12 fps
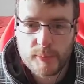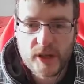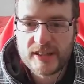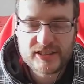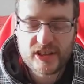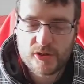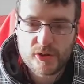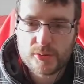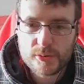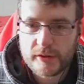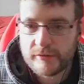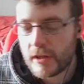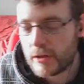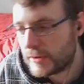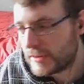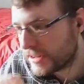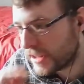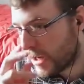but he's not called the
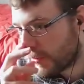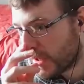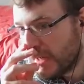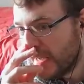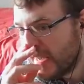floating skull.